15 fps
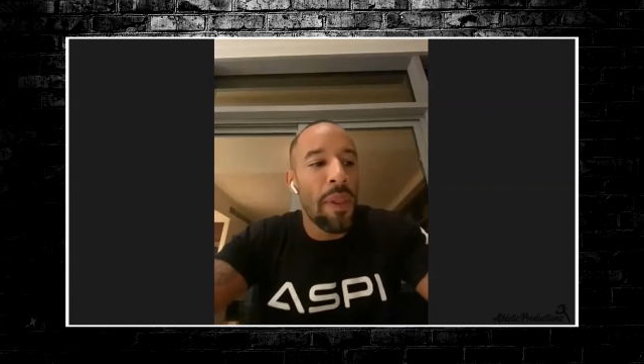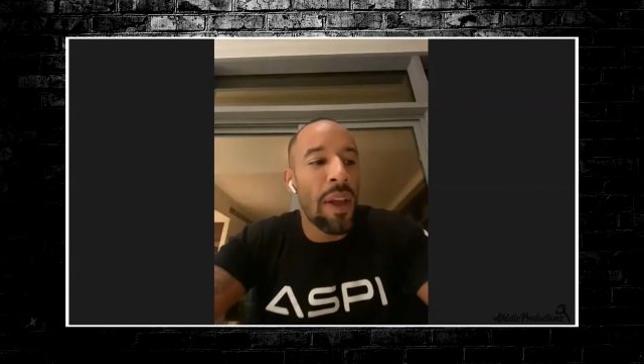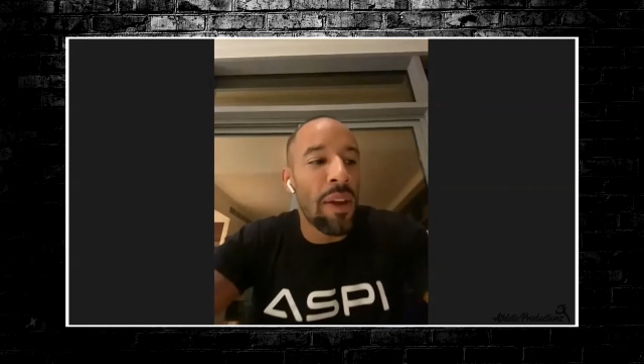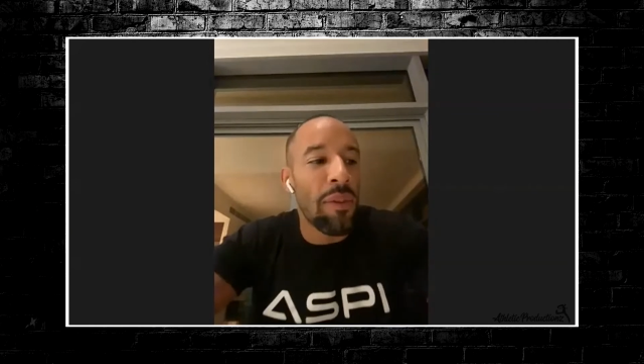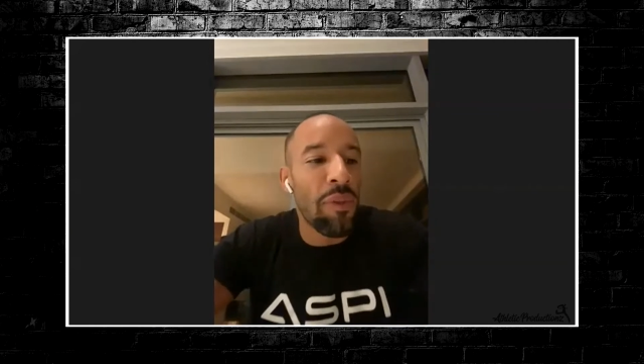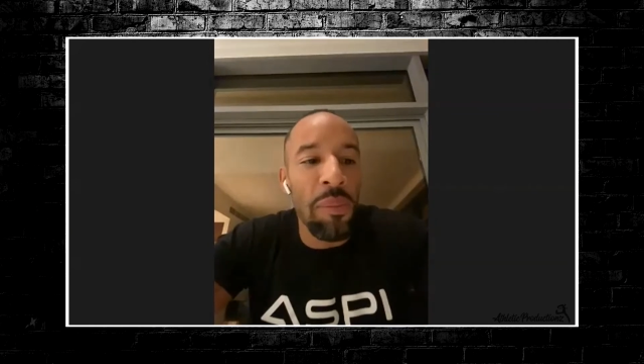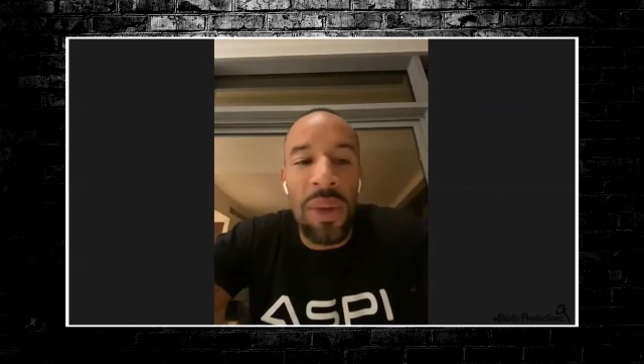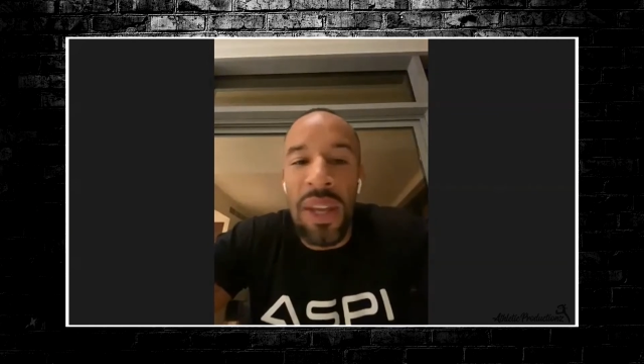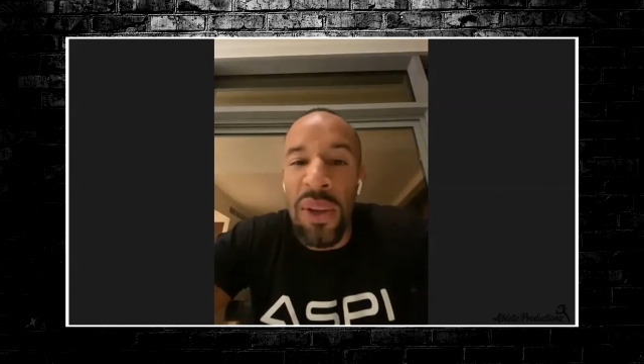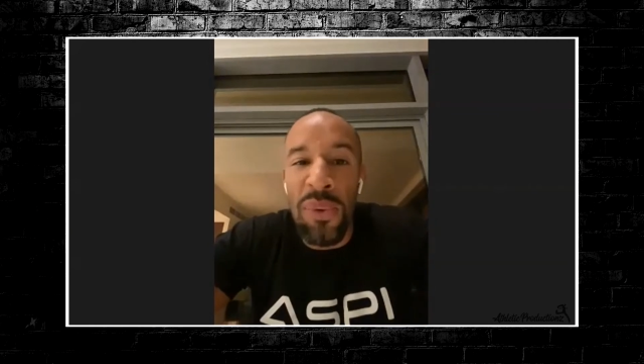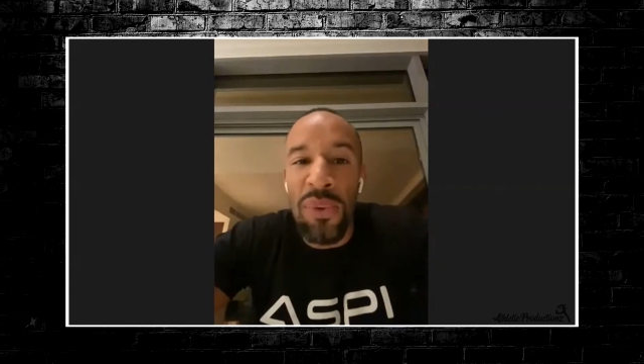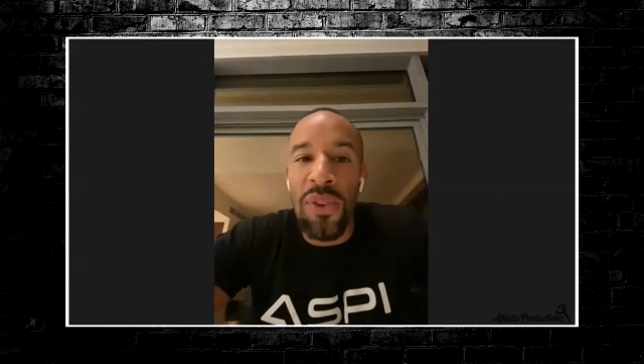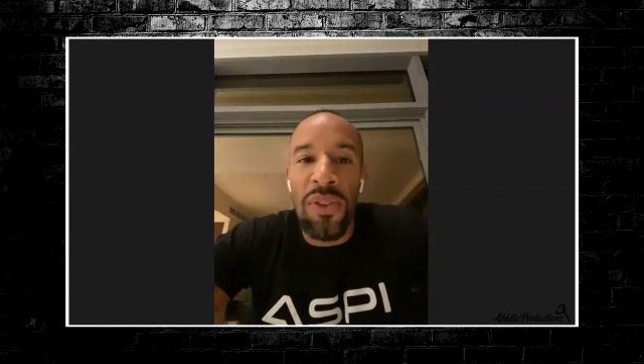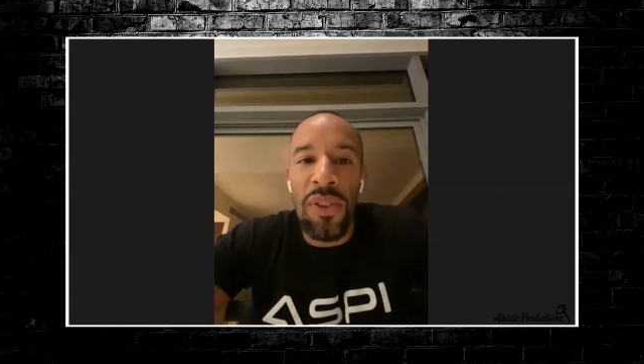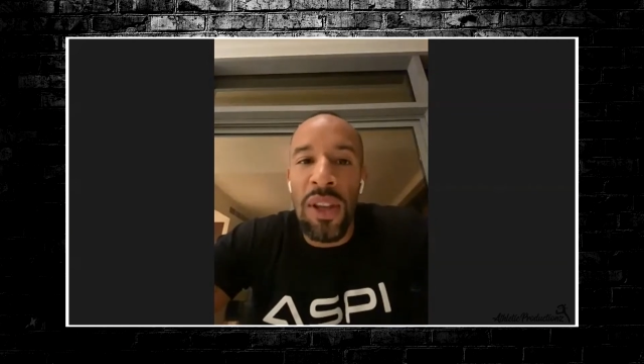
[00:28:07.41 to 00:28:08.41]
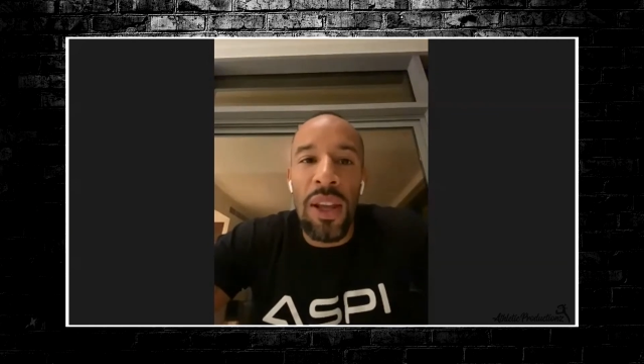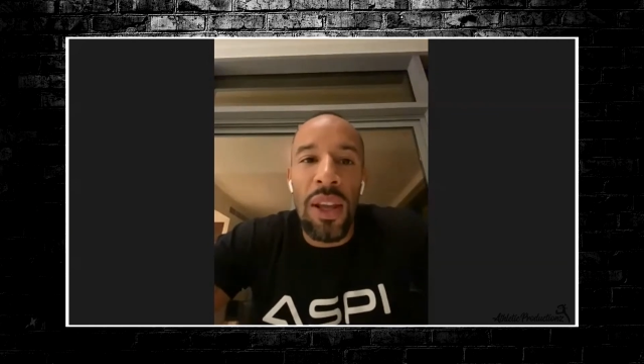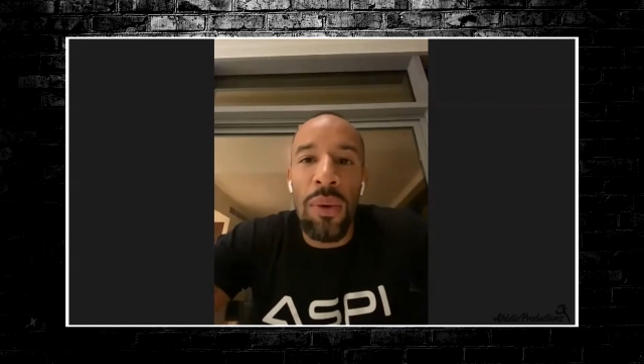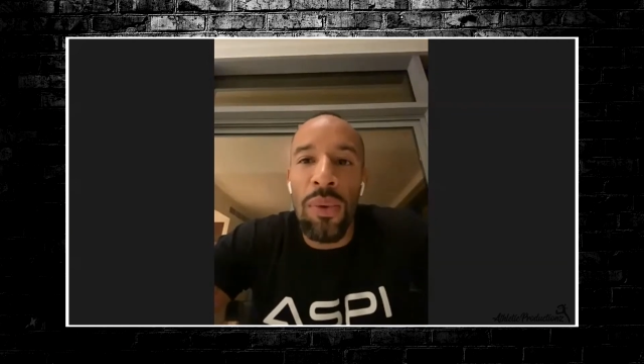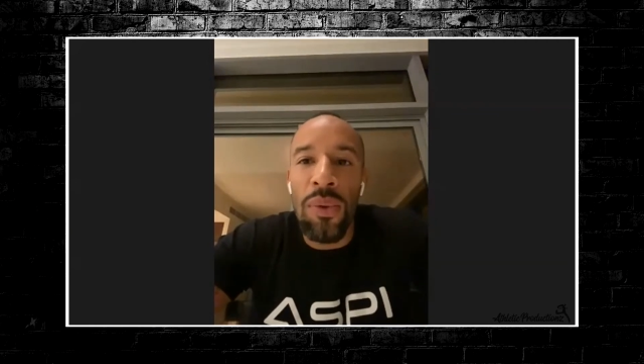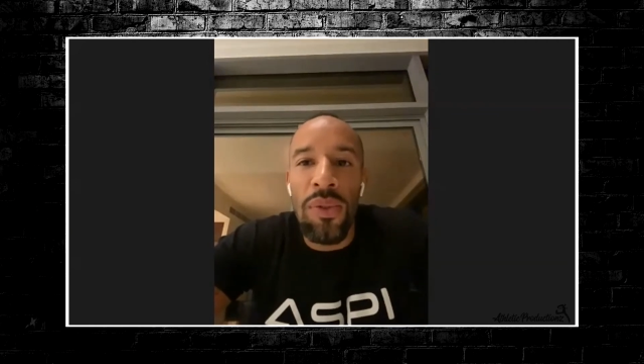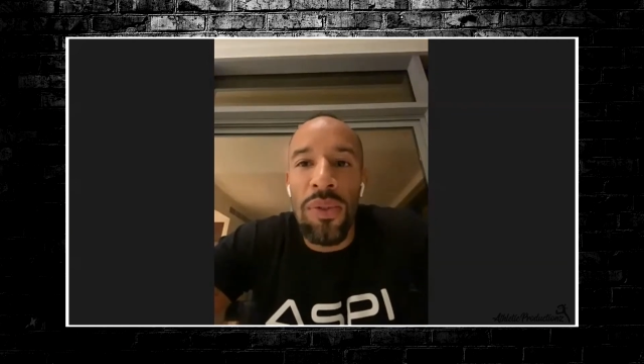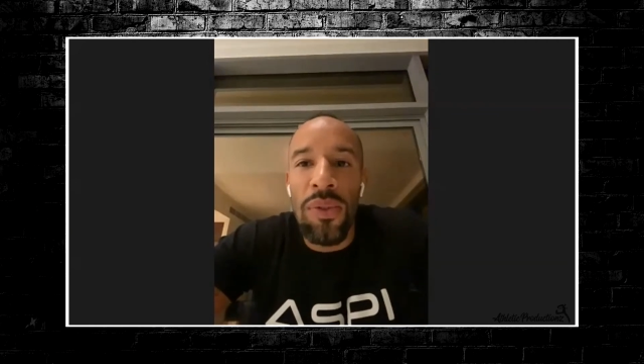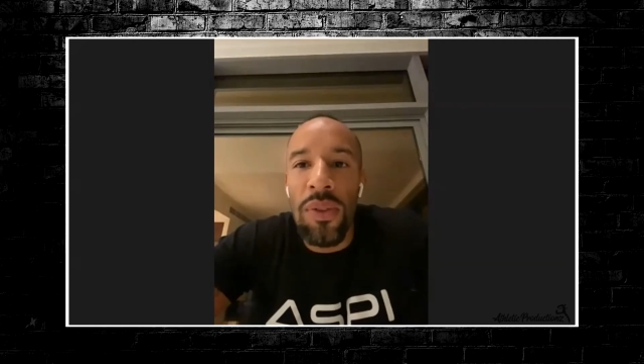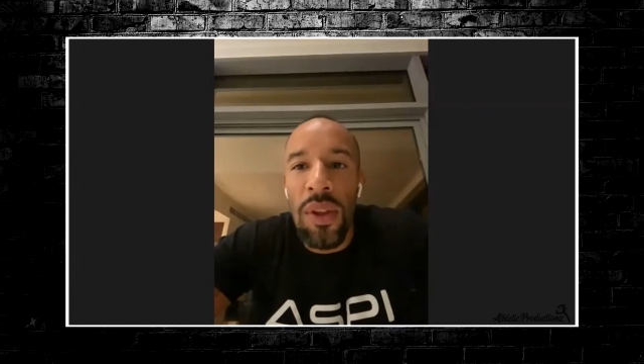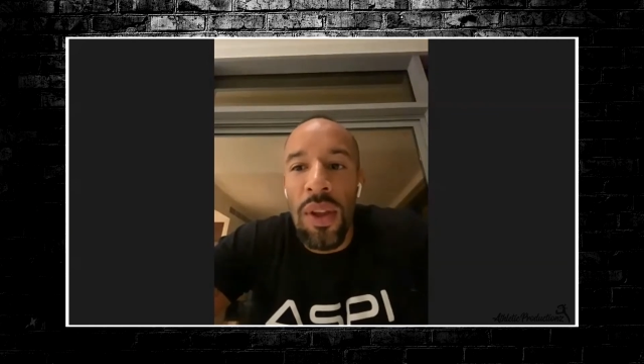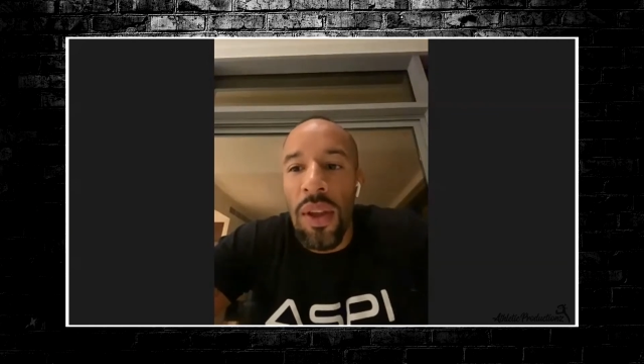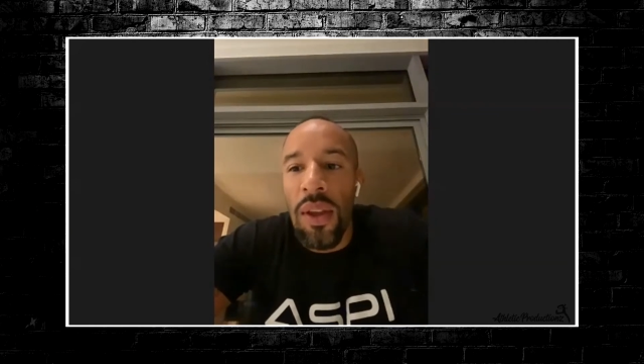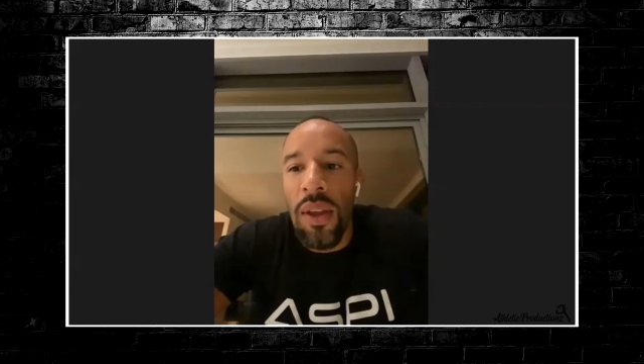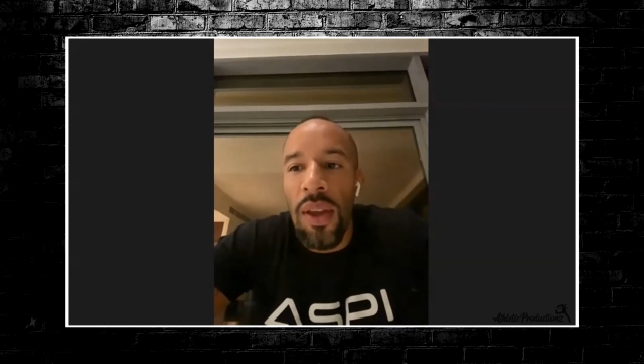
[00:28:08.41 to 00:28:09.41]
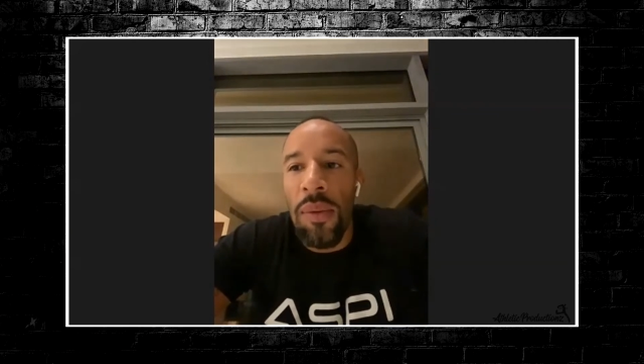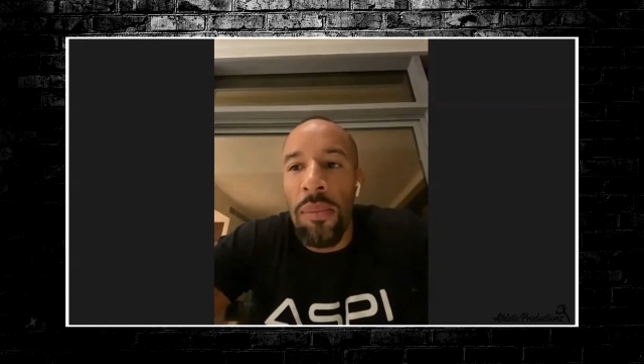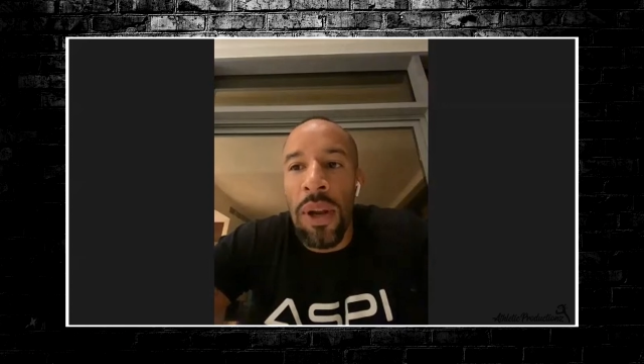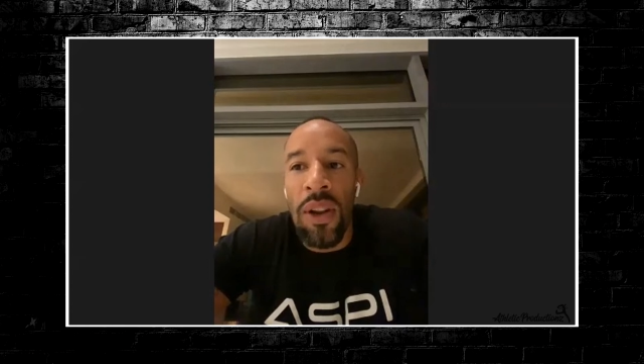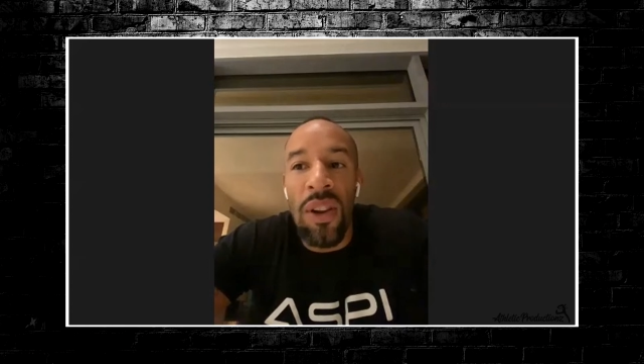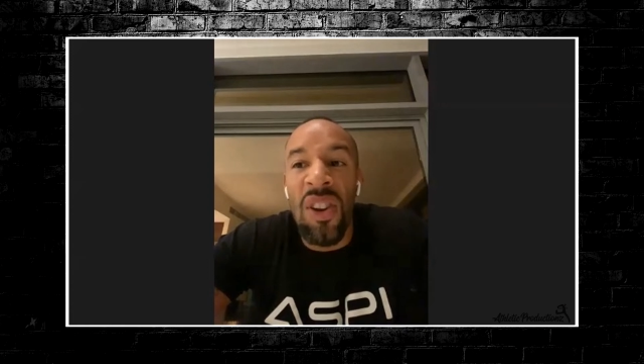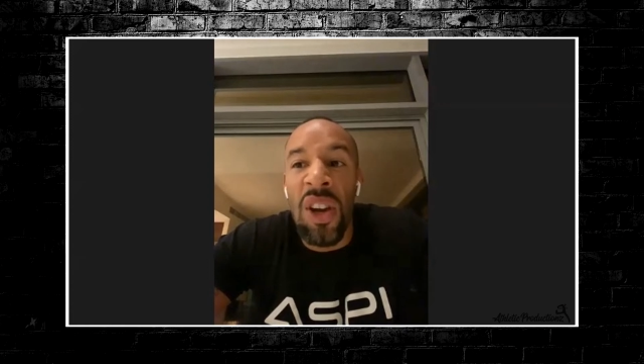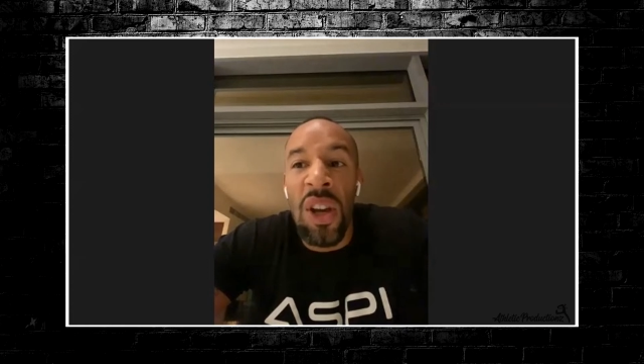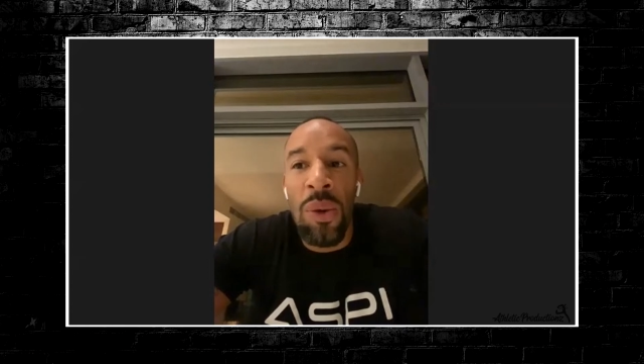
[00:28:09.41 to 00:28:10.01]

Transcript: And for me, it was just, it meant a lot.